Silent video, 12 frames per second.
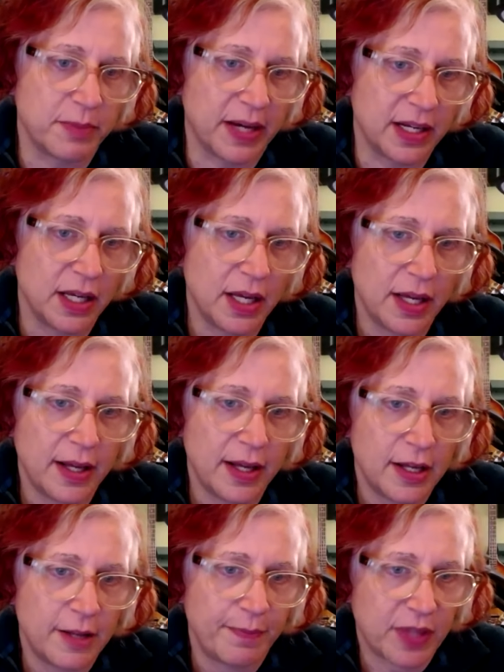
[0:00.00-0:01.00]
but
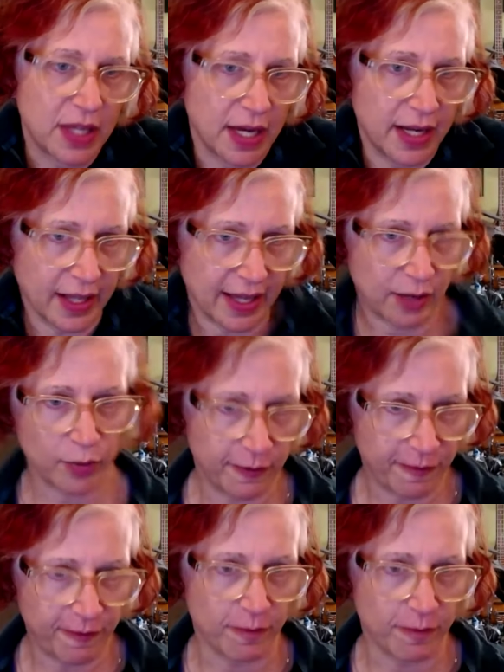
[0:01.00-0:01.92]
kind of like when